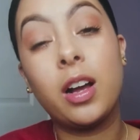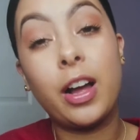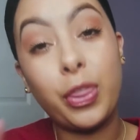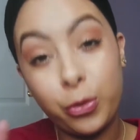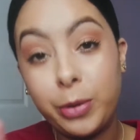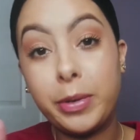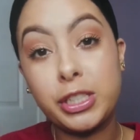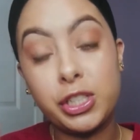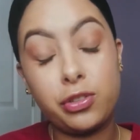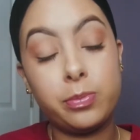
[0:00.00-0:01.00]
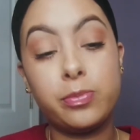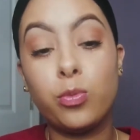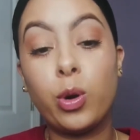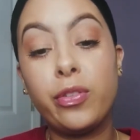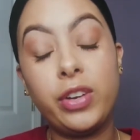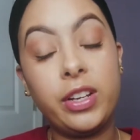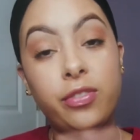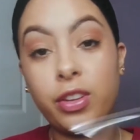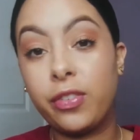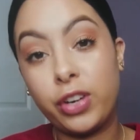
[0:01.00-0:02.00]
I got 3 brushes from Morphe
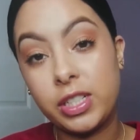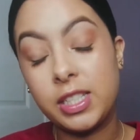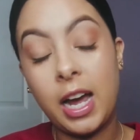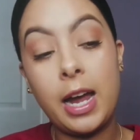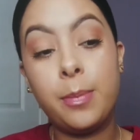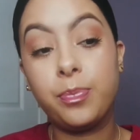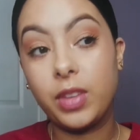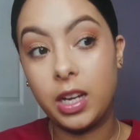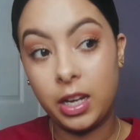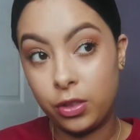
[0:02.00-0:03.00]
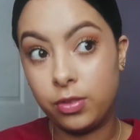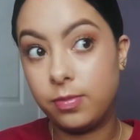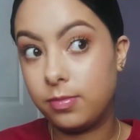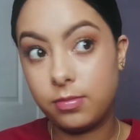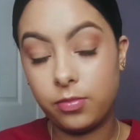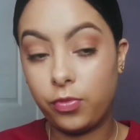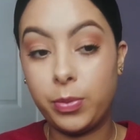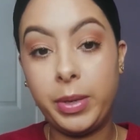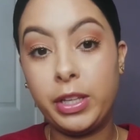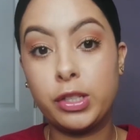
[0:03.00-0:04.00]
for the first time, and
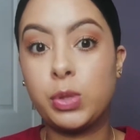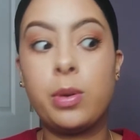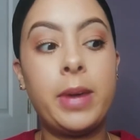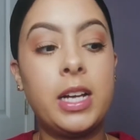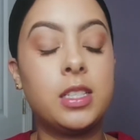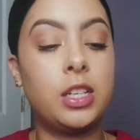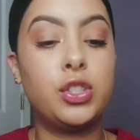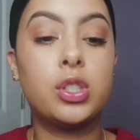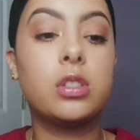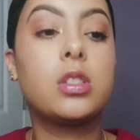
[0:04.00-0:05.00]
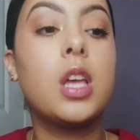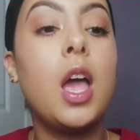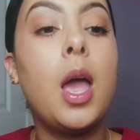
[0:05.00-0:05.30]
for me, those were my essentials.